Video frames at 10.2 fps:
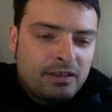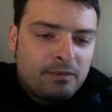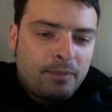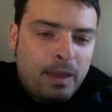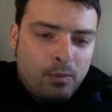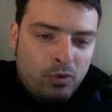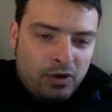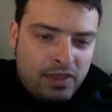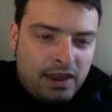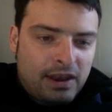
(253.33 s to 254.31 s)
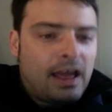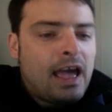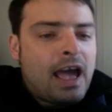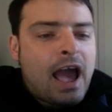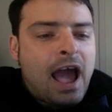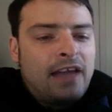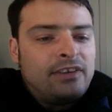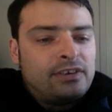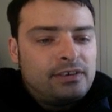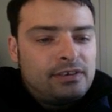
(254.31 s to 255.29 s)
people can then
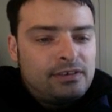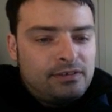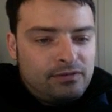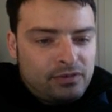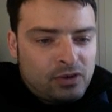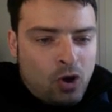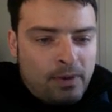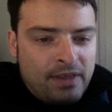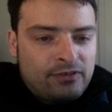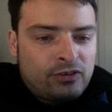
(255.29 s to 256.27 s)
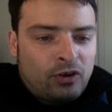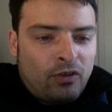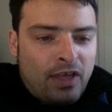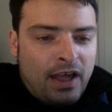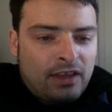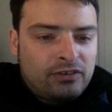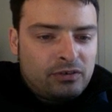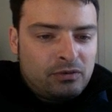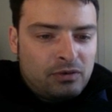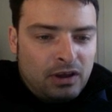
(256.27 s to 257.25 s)
add comments on that
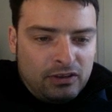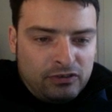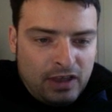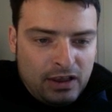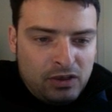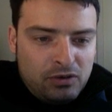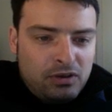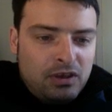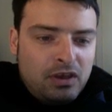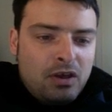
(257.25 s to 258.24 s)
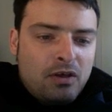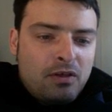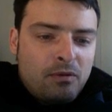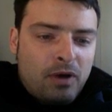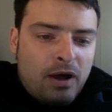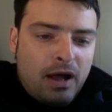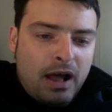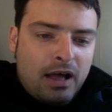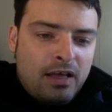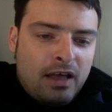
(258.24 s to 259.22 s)
and tell you
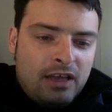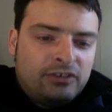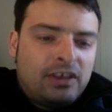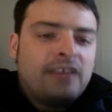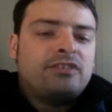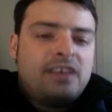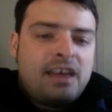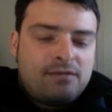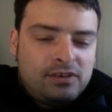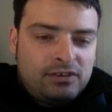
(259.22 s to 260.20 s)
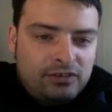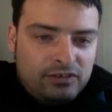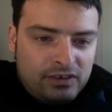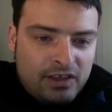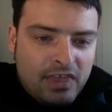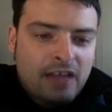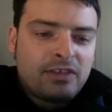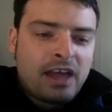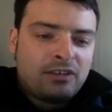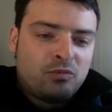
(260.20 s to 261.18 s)
assess the evidence. And
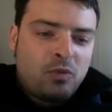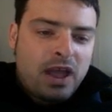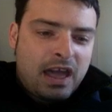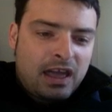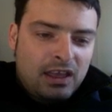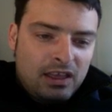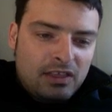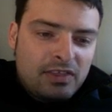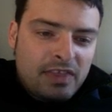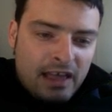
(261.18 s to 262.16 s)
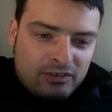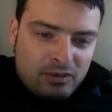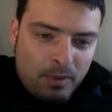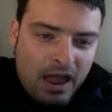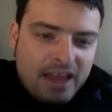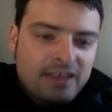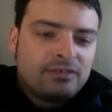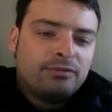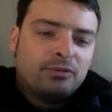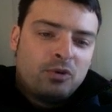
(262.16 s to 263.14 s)
that's the place
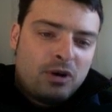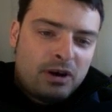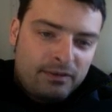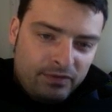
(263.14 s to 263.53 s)
for